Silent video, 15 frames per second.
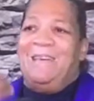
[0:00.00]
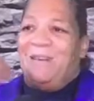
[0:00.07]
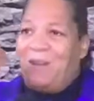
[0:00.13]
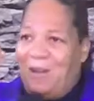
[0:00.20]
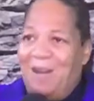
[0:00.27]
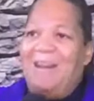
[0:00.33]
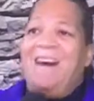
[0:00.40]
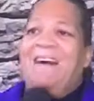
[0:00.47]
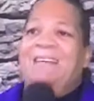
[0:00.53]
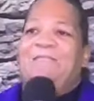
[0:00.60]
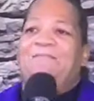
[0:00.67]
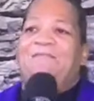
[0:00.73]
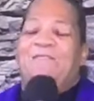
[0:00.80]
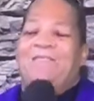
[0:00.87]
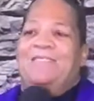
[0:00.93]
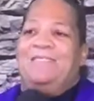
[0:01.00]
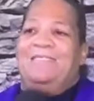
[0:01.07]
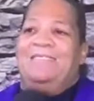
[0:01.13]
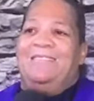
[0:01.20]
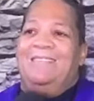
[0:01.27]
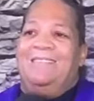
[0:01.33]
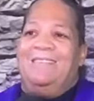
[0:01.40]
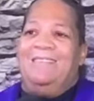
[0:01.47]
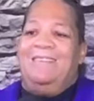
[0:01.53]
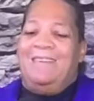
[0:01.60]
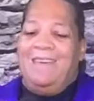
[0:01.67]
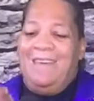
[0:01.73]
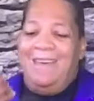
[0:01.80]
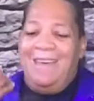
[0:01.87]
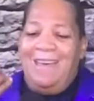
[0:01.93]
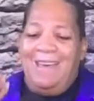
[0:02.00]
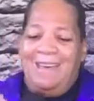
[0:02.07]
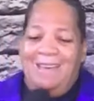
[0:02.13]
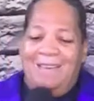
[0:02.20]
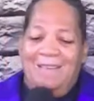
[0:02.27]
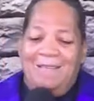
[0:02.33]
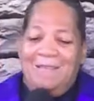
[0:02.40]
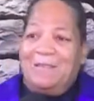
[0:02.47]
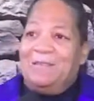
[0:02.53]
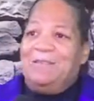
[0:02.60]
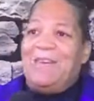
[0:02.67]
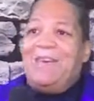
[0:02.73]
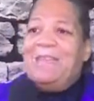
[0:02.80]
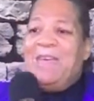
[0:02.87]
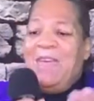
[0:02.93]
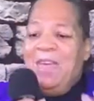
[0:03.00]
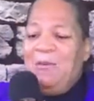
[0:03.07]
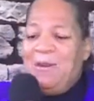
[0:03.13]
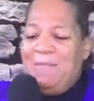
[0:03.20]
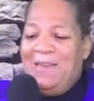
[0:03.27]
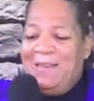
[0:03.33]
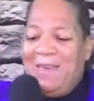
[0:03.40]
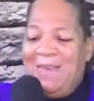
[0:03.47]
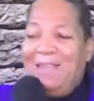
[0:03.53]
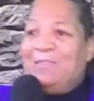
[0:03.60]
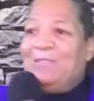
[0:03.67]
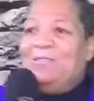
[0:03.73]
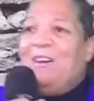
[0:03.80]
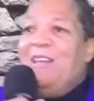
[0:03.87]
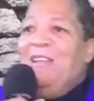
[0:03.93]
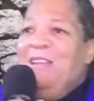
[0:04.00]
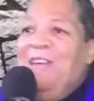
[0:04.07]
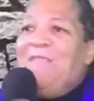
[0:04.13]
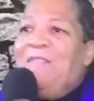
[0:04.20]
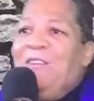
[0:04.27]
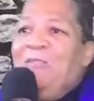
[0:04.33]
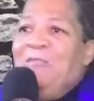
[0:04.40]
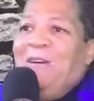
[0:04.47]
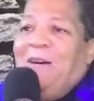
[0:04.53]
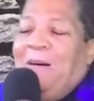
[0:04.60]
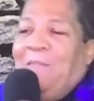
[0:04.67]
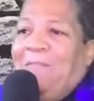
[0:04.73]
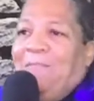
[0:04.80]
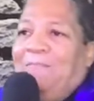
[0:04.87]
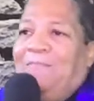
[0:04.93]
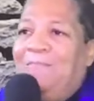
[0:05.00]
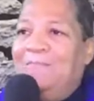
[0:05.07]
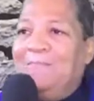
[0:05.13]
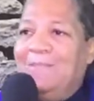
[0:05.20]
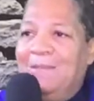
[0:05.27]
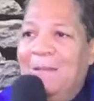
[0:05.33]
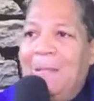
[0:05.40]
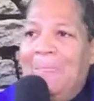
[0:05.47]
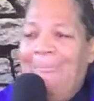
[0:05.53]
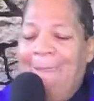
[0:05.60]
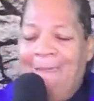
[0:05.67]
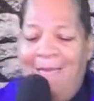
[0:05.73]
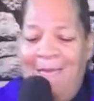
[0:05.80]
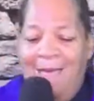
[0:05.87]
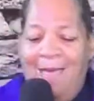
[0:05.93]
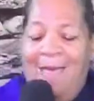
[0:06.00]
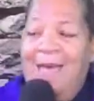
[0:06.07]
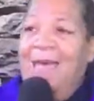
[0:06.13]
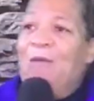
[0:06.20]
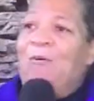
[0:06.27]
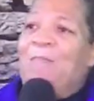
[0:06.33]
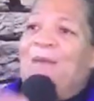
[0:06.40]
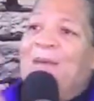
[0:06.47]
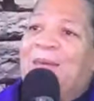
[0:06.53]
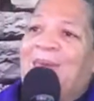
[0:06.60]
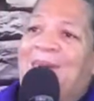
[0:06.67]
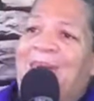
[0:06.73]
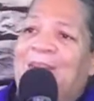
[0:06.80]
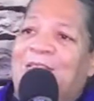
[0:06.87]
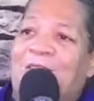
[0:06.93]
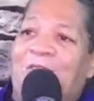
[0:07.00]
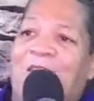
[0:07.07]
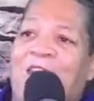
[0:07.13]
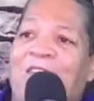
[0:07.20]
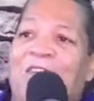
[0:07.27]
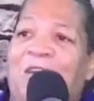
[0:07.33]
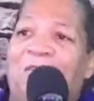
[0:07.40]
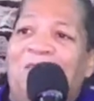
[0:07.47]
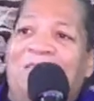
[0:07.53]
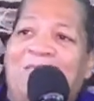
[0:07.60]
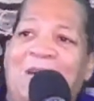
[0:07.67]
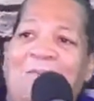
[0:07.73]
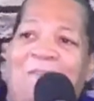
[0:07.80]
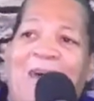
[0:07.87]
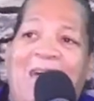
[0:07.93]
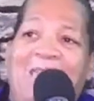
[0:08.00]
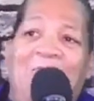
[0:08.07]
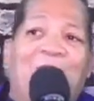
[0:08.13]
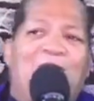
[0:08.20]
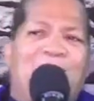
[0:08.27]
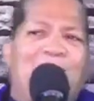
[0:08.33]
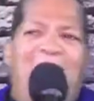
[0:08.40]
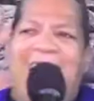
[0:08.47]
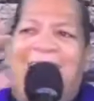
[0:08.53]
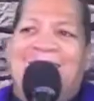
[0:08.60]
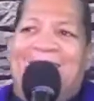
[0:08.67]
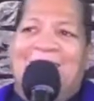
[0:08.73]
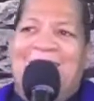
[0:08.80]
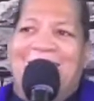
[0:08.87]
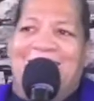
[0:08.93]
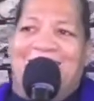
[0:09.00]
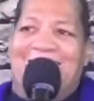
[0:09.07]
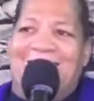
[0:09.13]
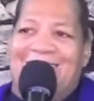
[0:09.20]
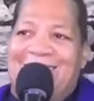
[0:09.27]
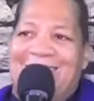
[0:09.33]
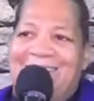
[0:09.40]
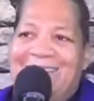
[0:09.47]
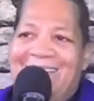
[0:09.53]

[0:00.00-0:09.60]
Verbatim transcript: God's voice, Jesus. then he will begin to lift you up. He will begin to use somebody with your ideas.